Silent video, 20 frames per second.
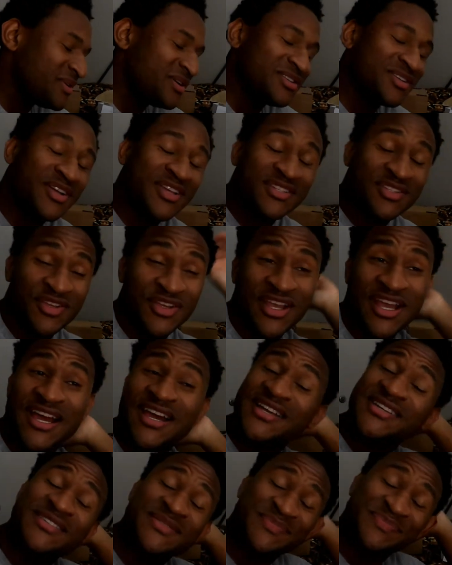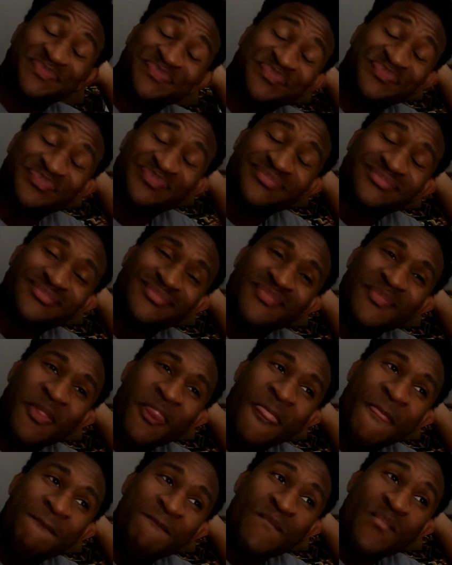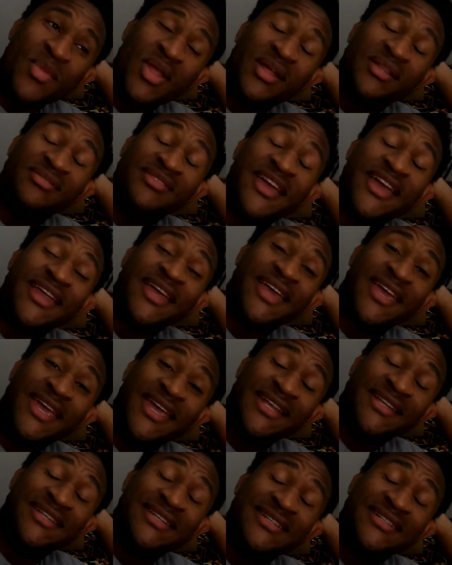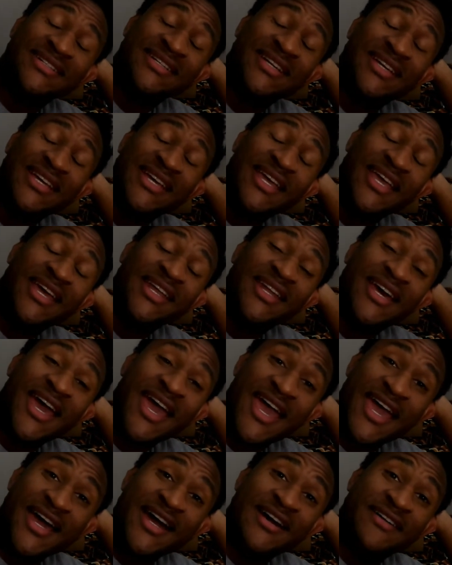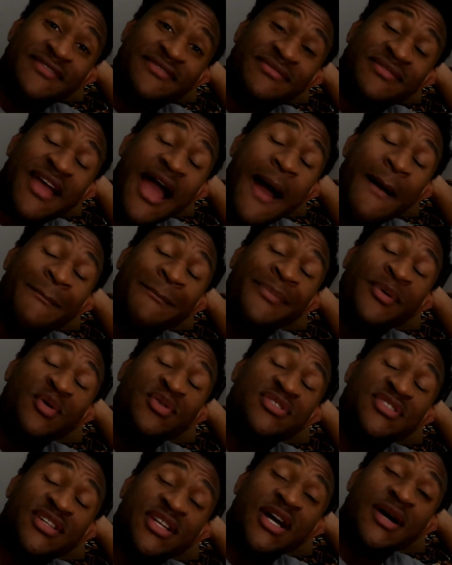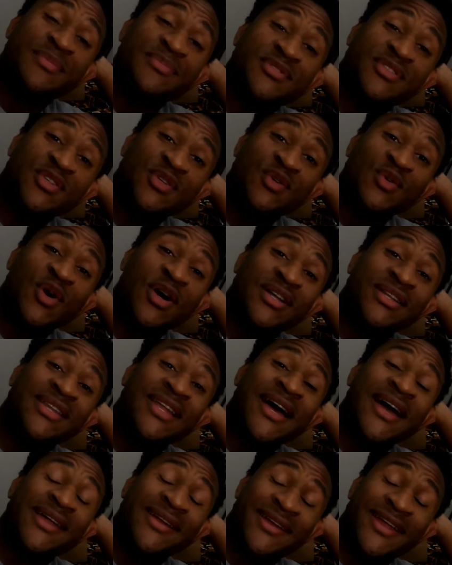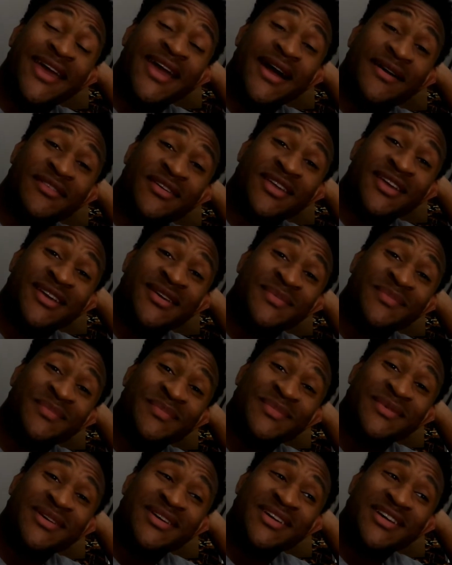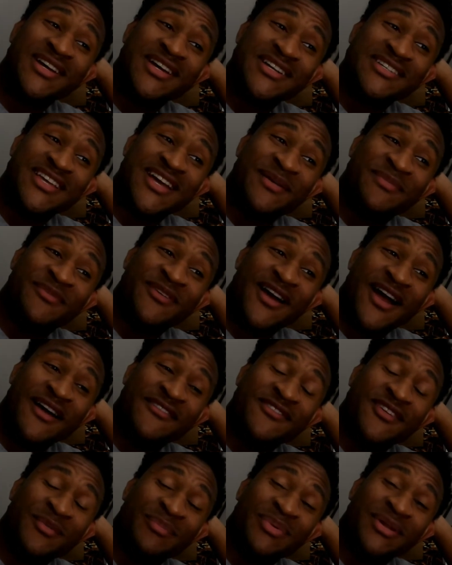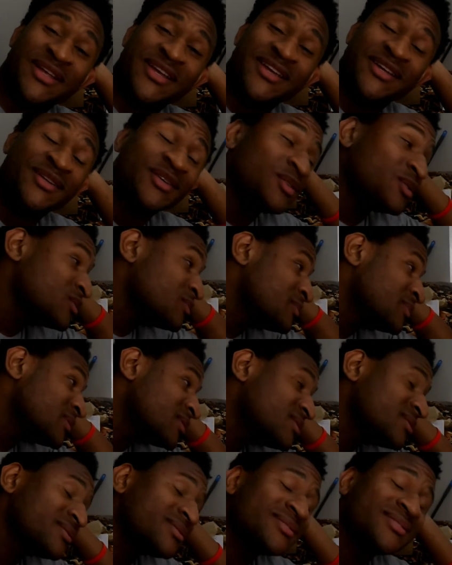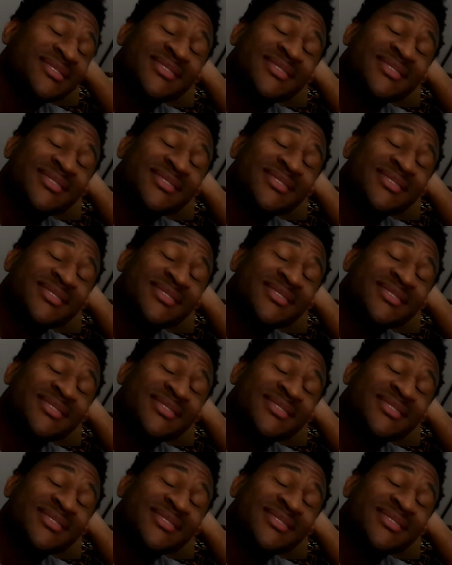Okay, so you guys, that 8.5 got boosted up to a 9.5, okay? Because I felt played though, but